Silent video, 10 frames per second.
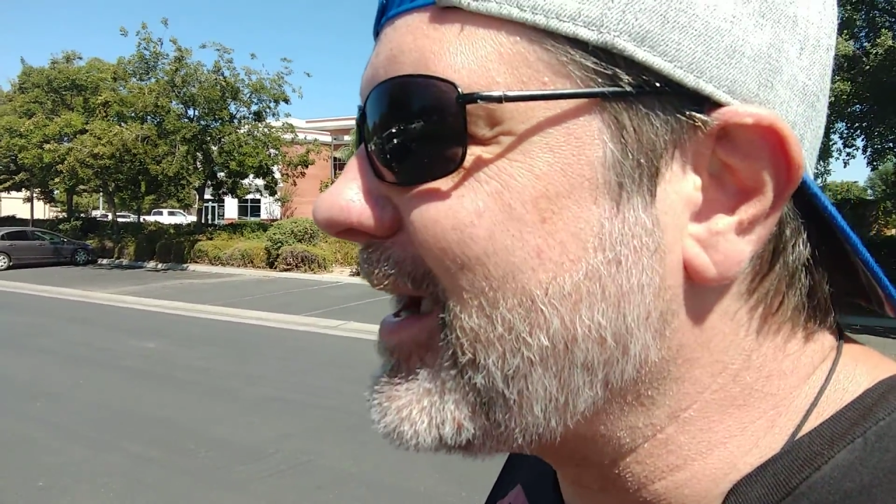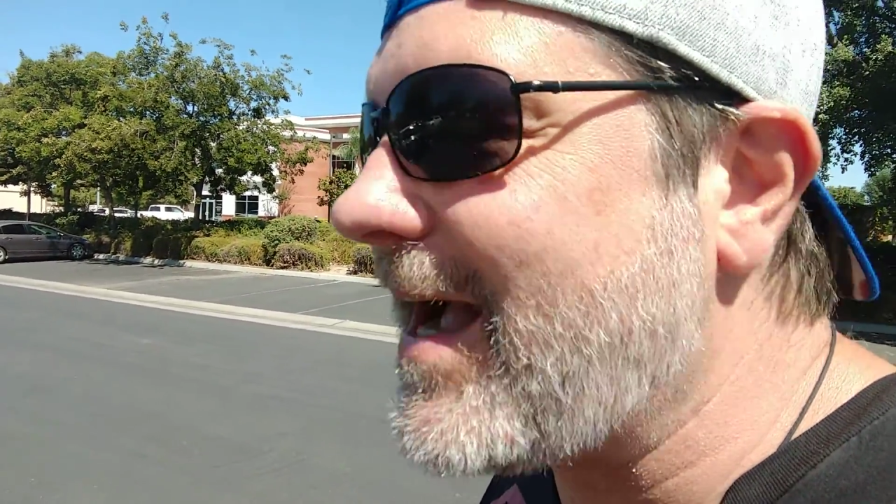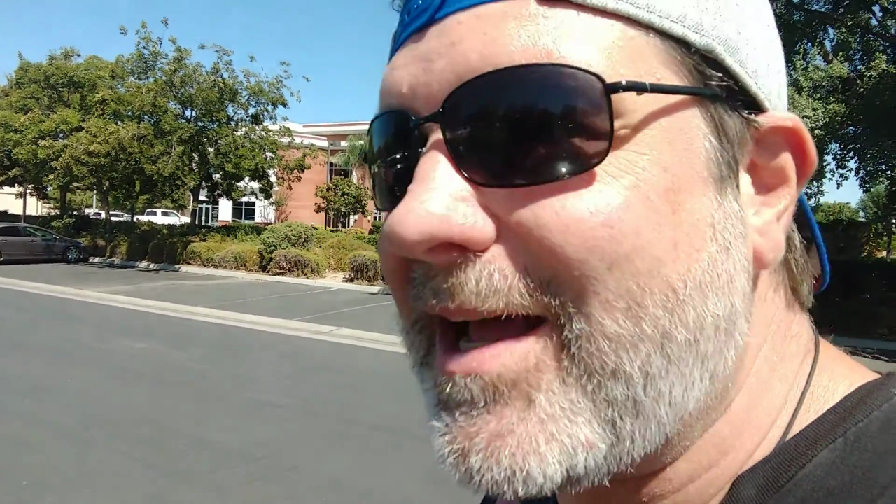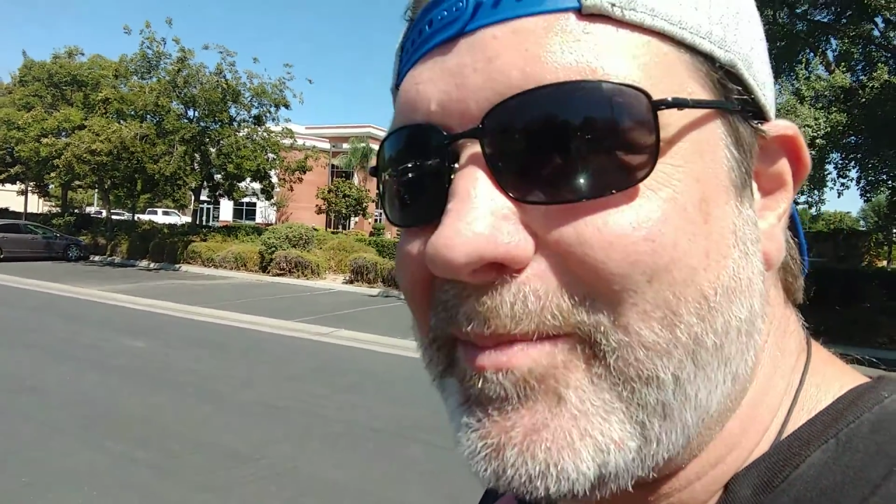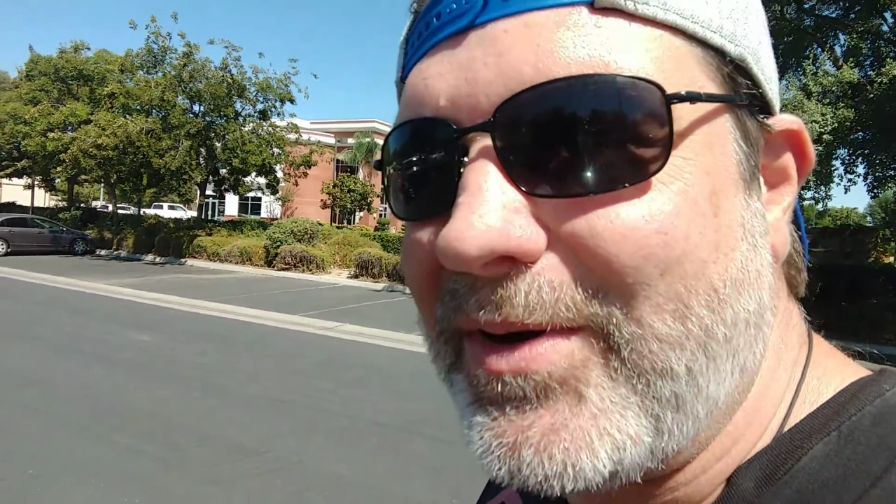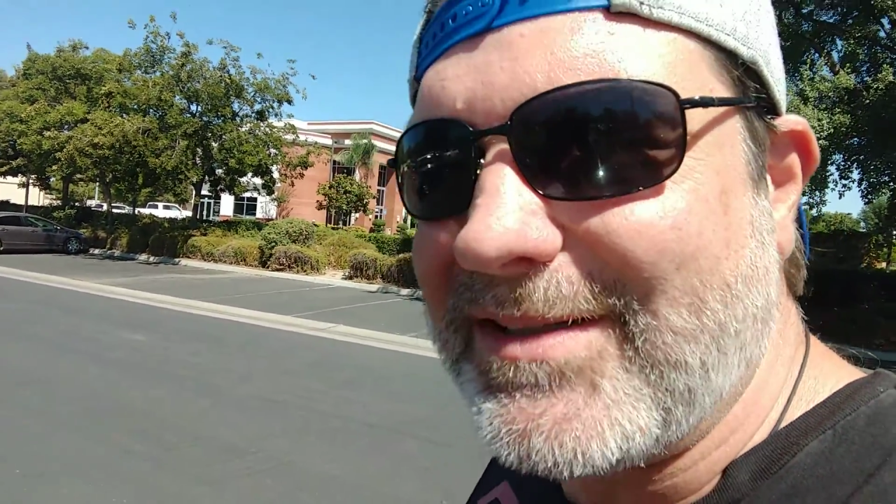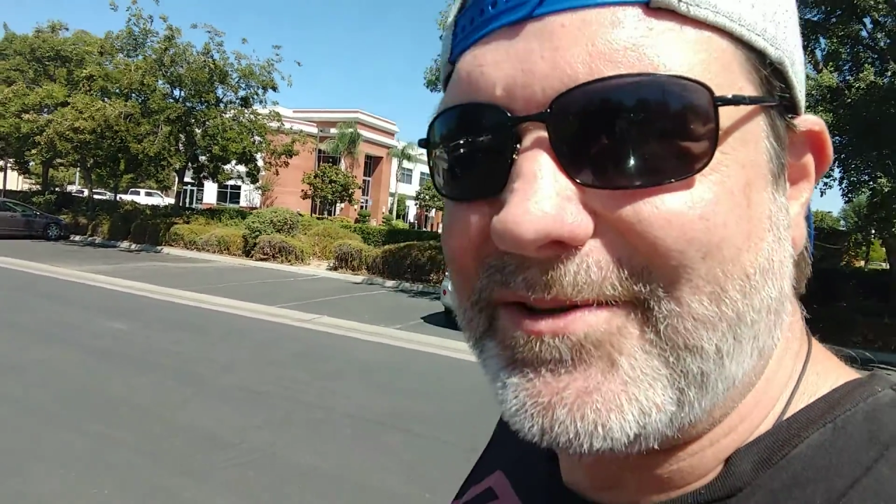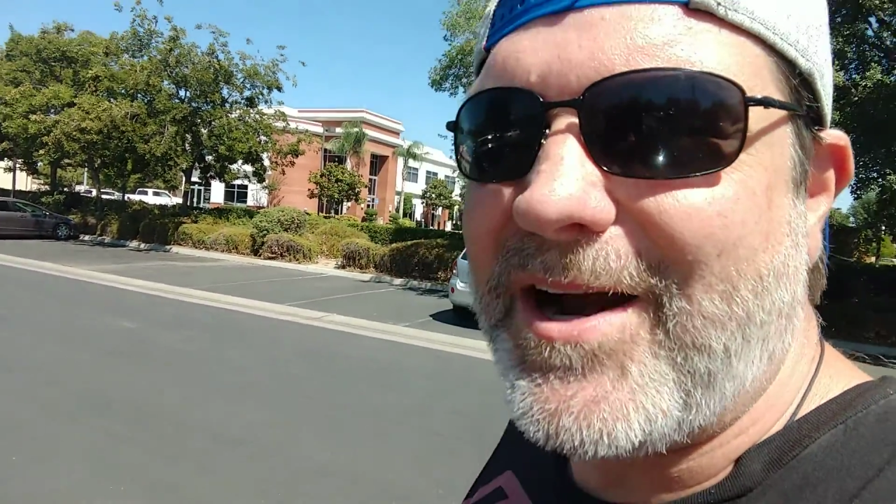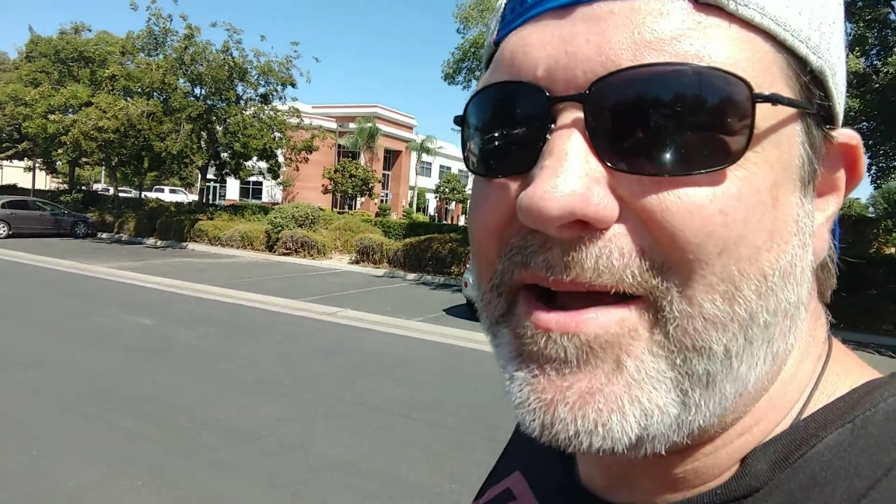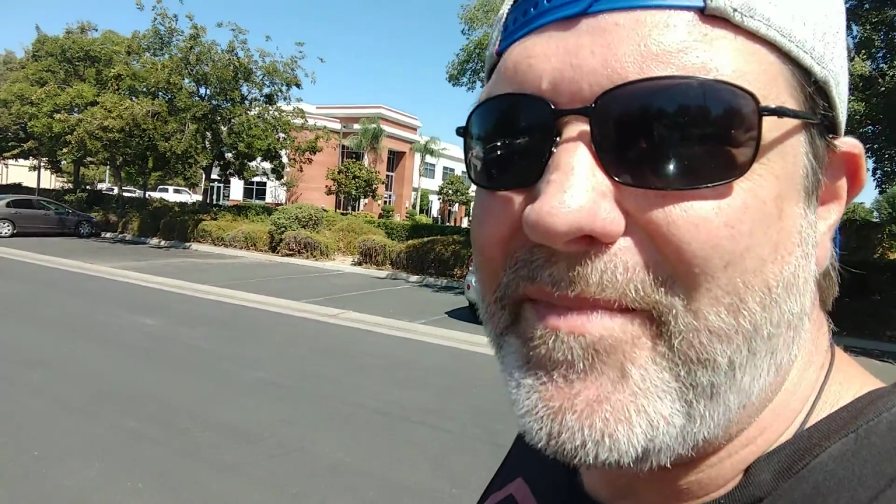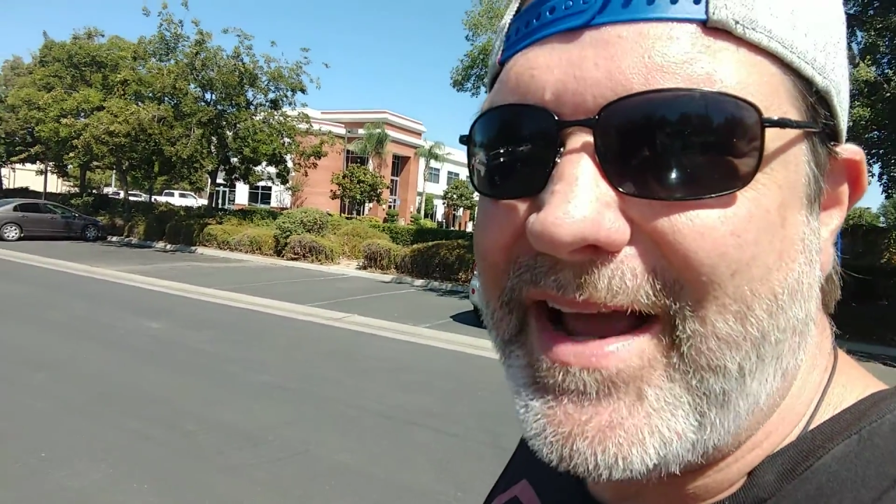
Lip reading: I got a book to write,